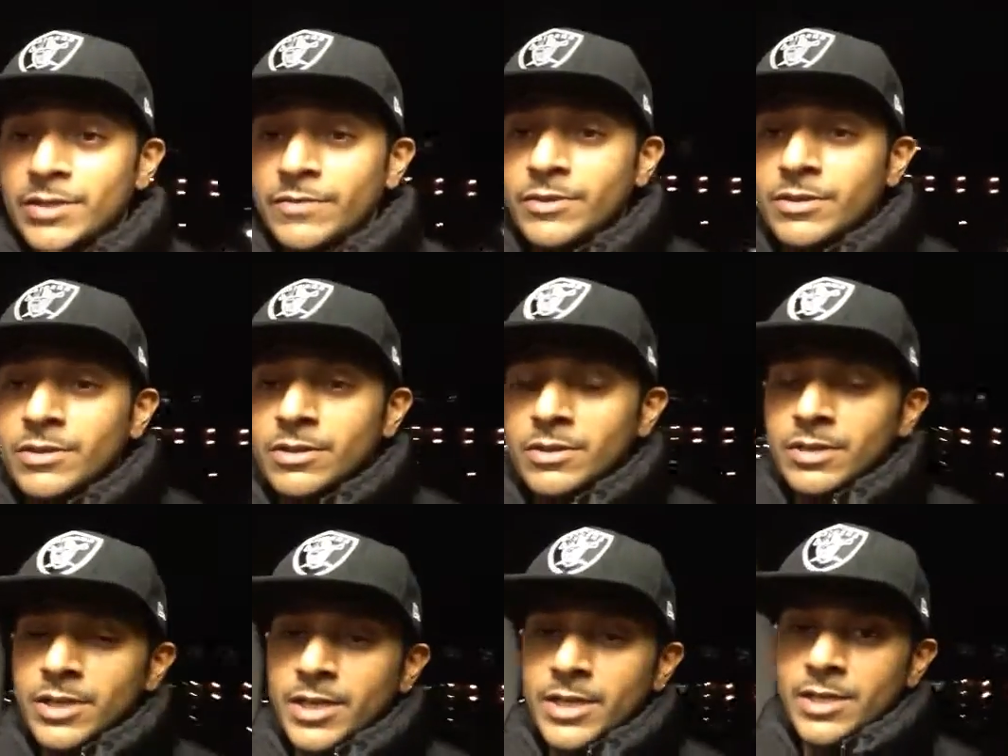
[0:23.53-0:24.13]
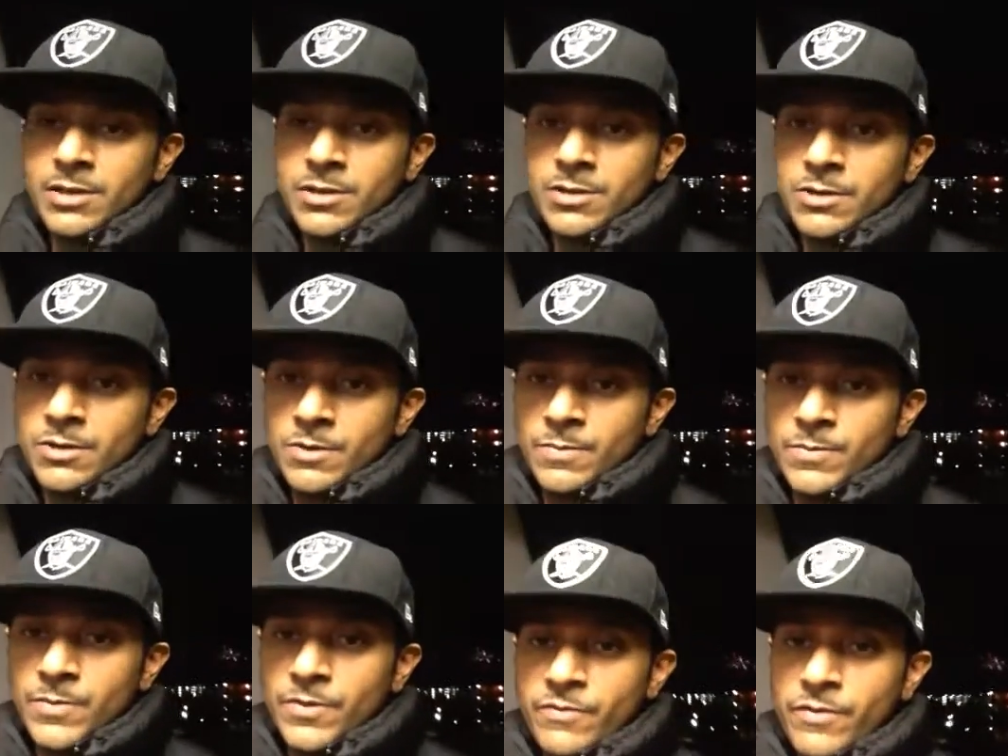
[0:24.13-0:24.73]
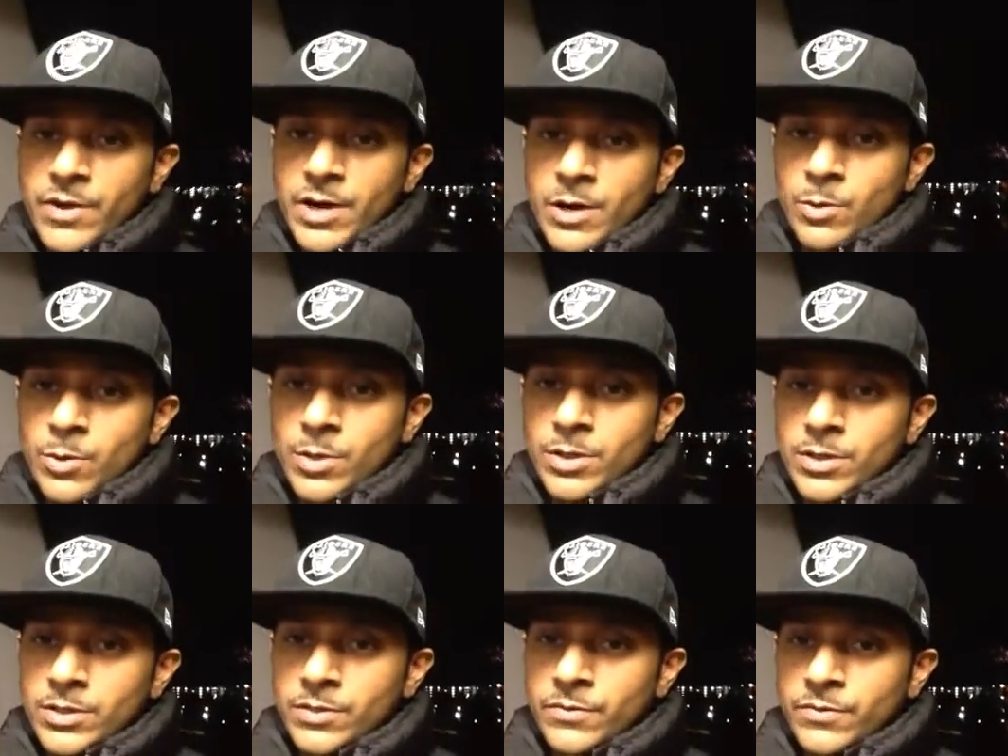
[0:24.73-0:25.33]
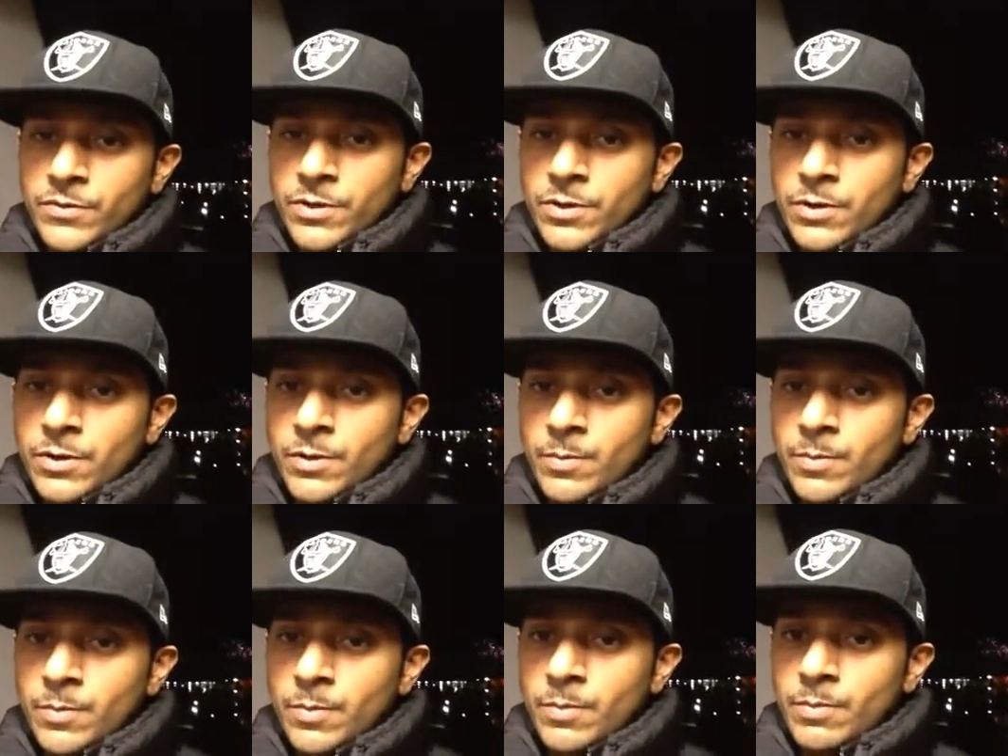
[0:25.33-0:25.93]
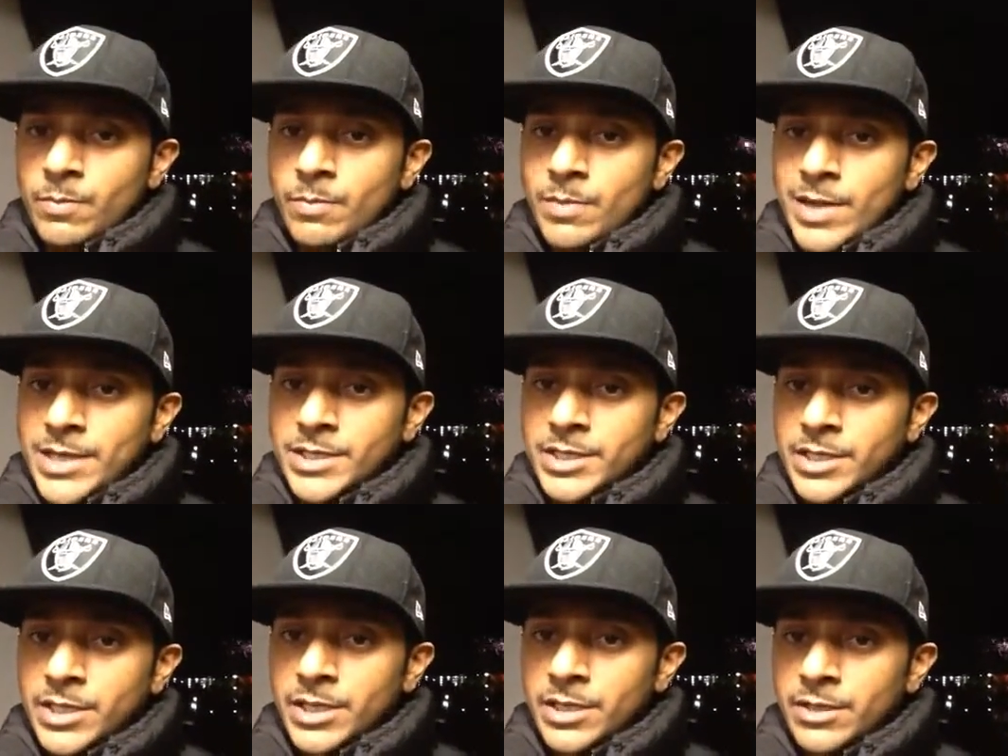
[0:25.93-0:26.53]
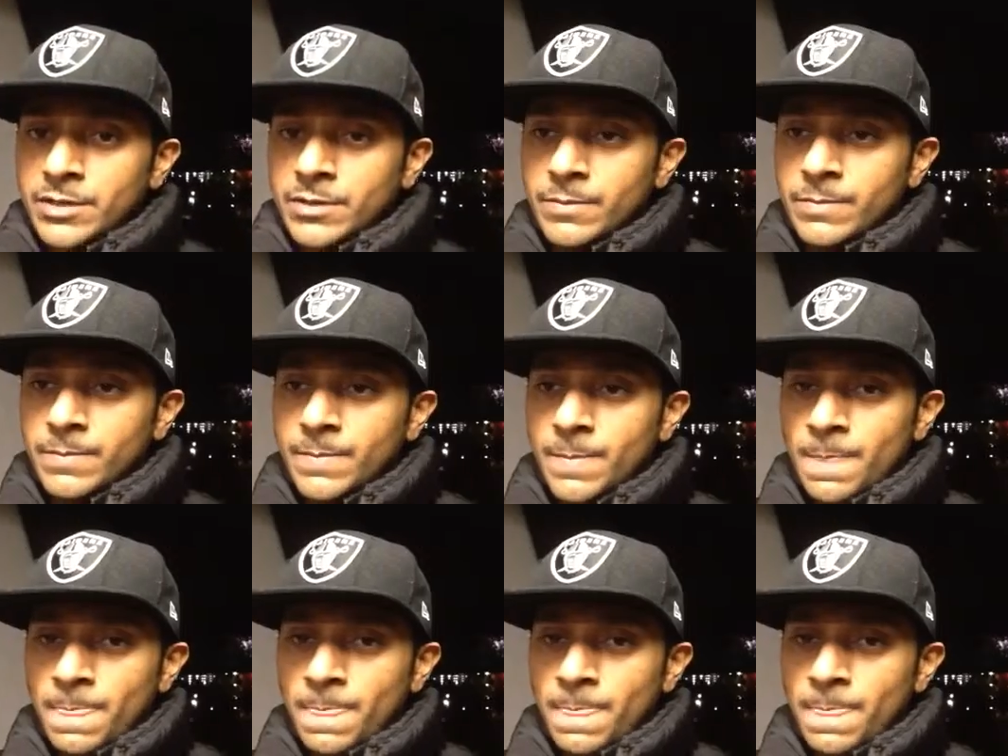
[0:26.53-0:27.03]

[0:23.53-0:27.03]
even look like um, the fireworks from Magic Kingdom.